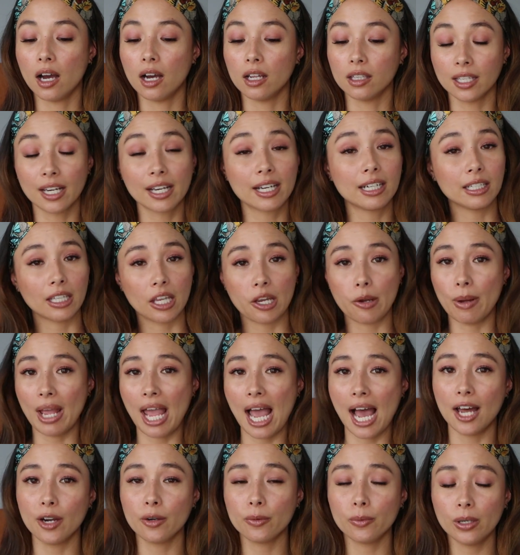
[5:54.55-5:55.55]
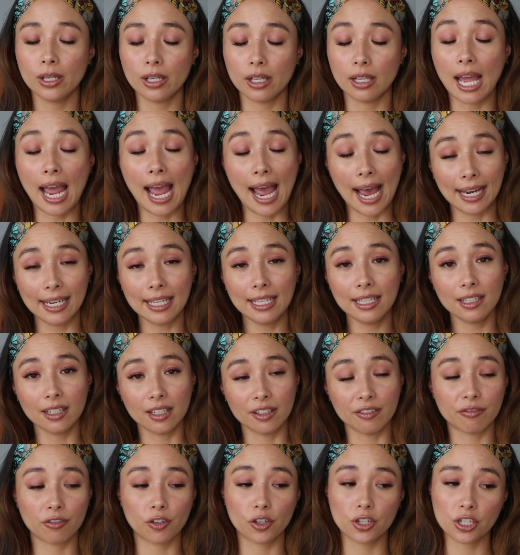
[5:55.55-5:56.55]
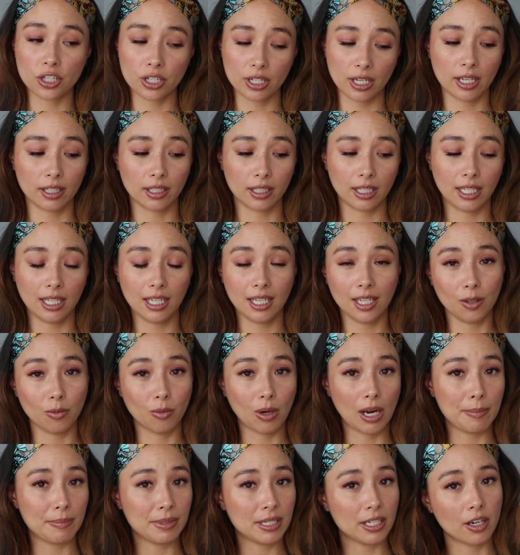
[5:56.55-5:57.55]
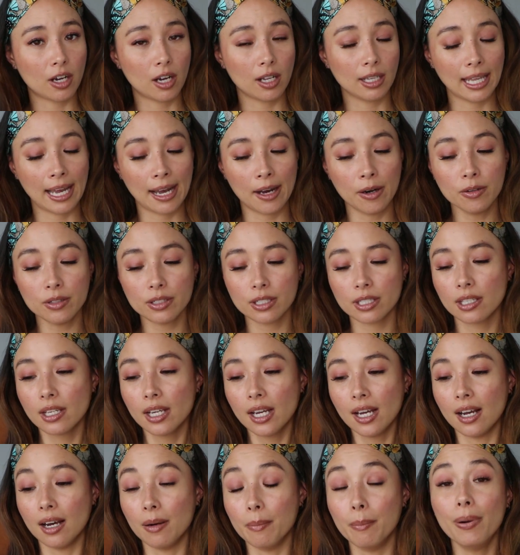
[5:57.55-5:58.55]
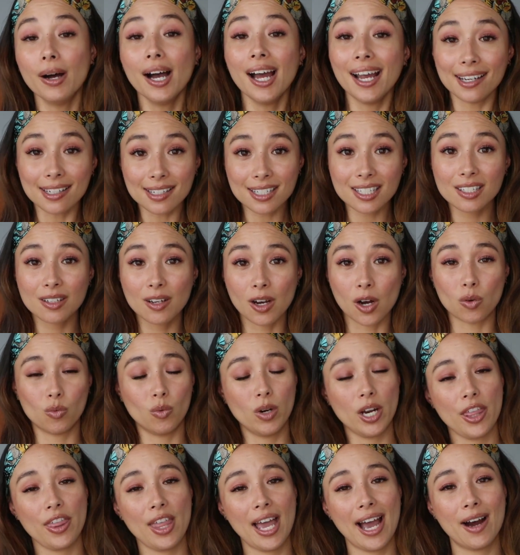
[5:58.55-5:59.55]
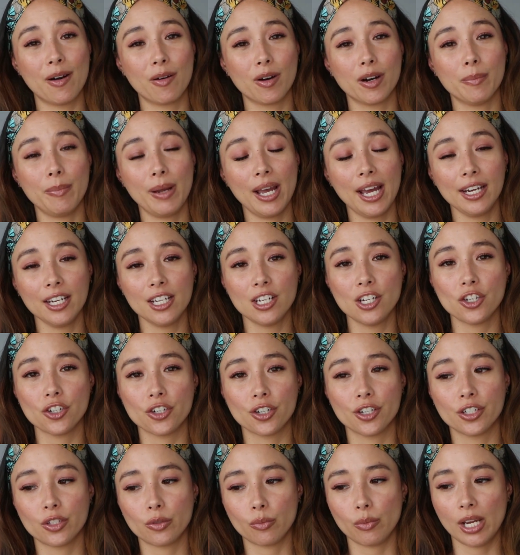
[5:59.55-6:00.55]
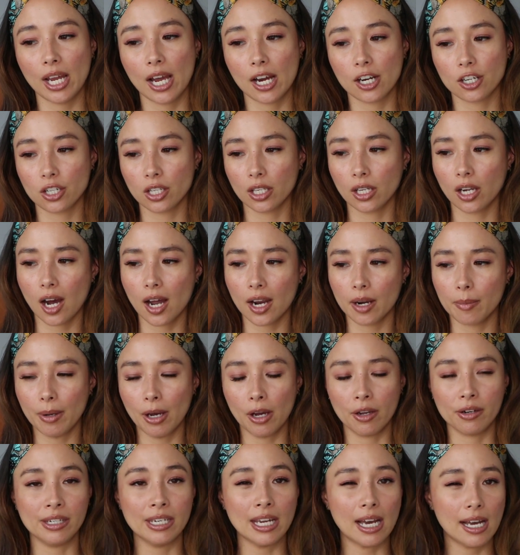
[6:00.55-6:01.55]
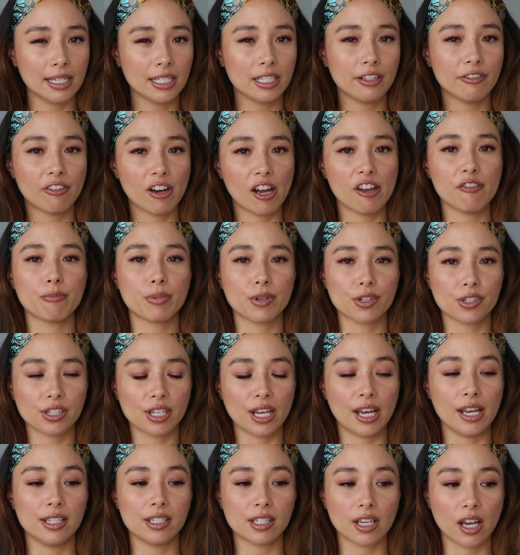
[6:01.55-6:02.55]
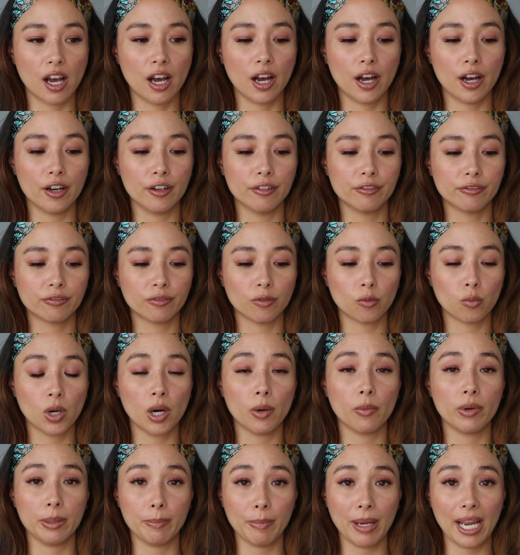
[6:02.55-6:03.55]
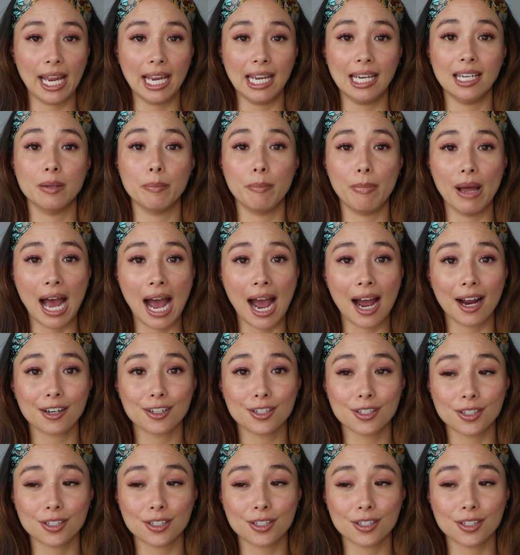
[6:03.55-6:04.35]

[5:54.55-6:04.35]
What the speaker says: Luckily we had it. Unfortunately, he wiped it all out. But with our pet insurance, we actually got about 95% of what we paid back.